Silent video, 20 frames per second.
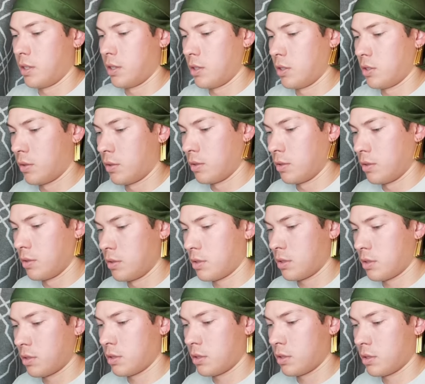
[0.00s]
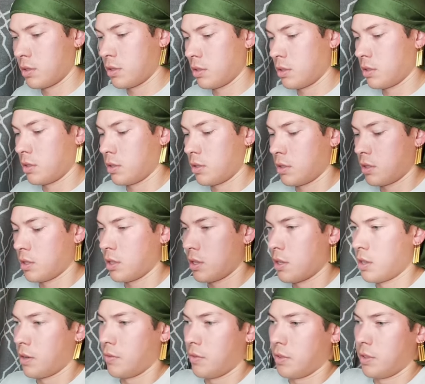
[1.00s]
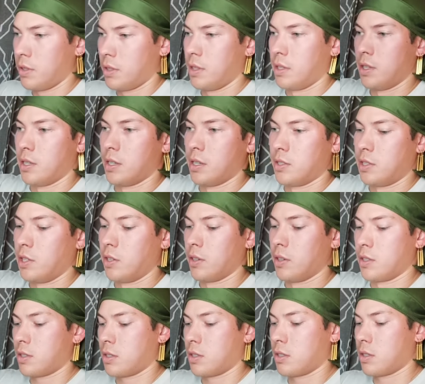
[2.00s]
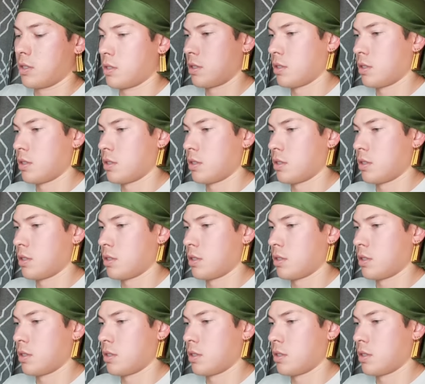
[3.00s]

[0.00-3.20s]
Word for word: the Zoros for the uh, secrets.